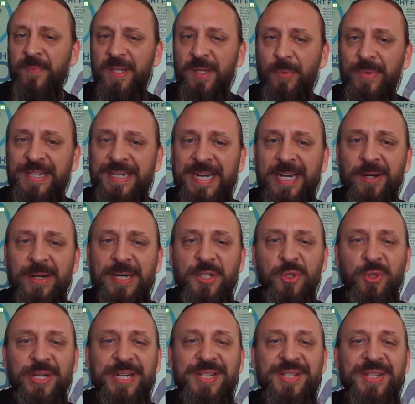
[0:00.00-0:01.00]
We carry
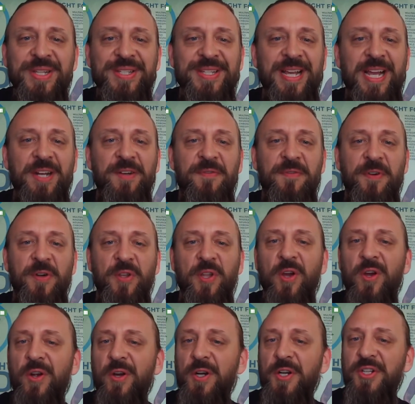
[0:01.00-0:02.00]
treats designed for
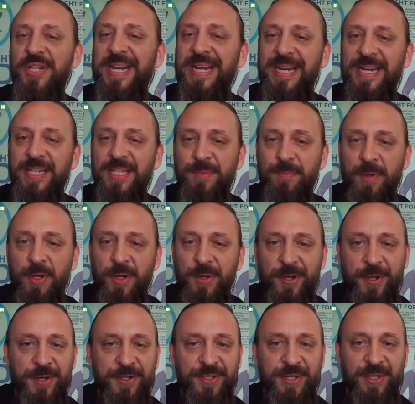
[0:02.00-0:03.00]
large and small
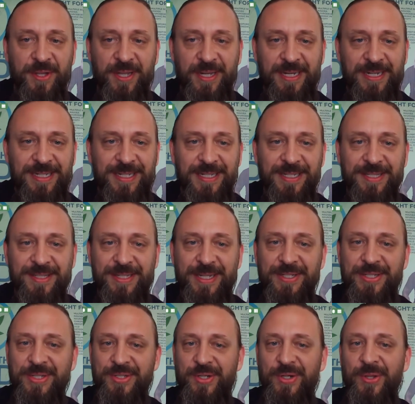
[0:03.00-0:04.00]
dogs alike,
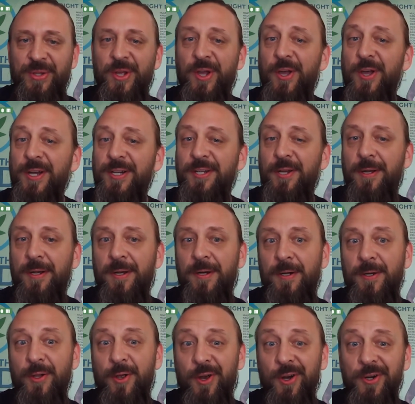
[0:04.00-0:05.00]
such as our, log,
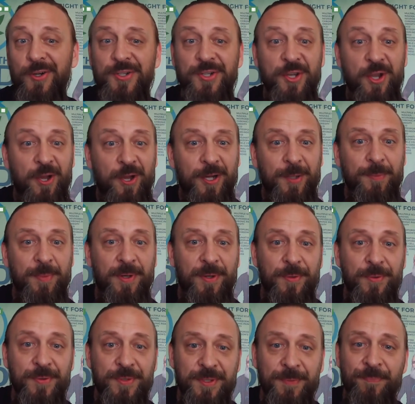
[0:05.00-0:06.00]
our large dog
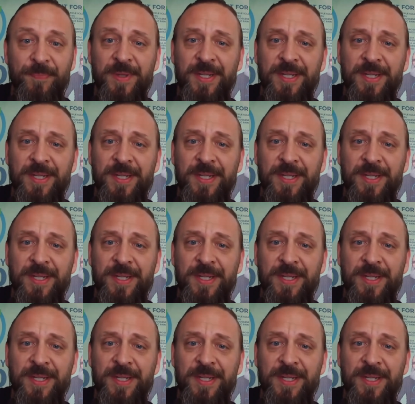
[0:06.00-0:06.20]
bones,